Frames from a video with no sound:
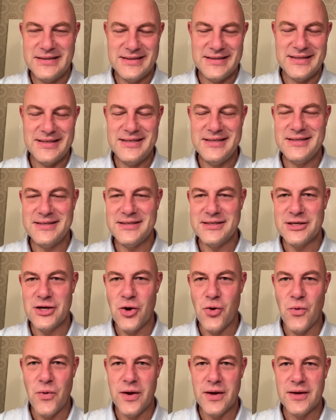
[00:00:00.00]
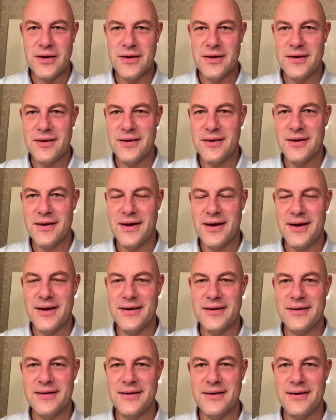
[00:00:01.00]
easygoing
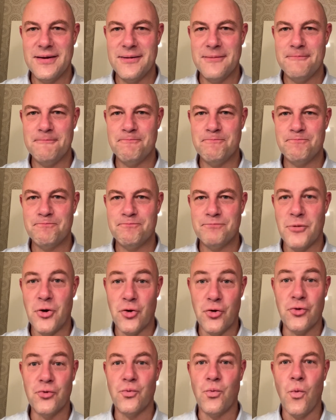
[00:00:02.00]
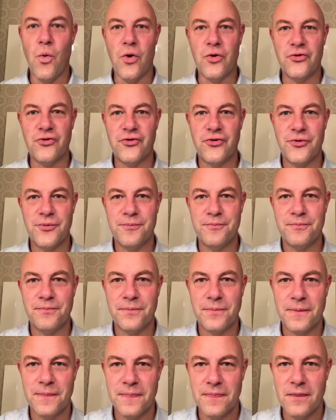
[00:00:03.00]
and a good watch.
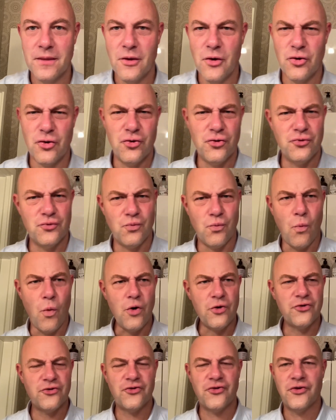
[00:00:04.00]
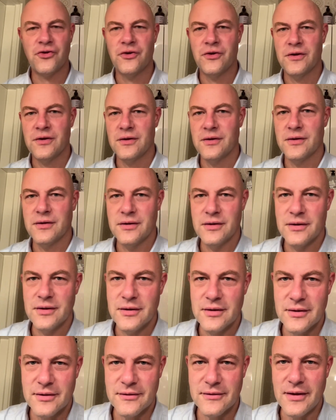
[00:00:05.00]
A good watch?
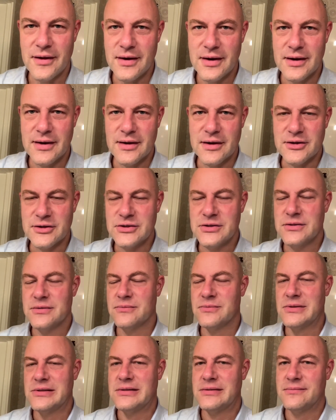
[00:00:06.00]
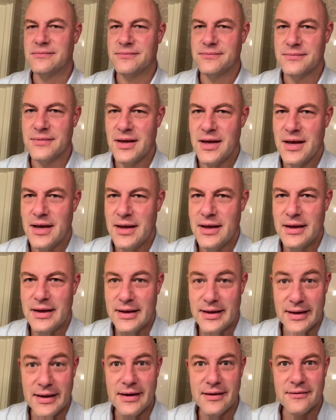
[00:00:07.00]
Is that English? Well,
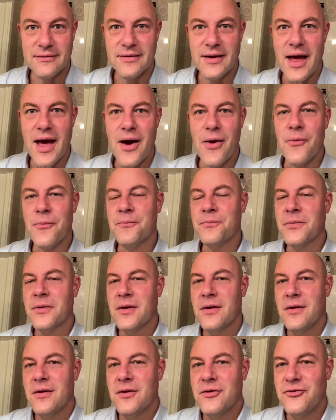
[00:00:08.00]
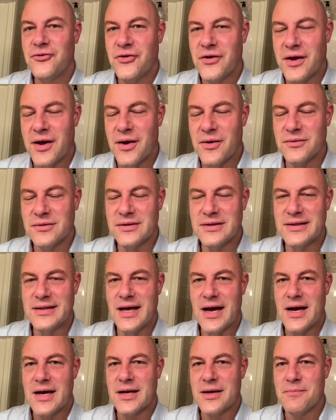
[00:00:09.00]
it is now. Check out
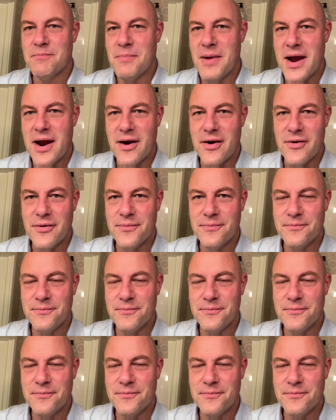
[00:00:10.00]
Doug Bear.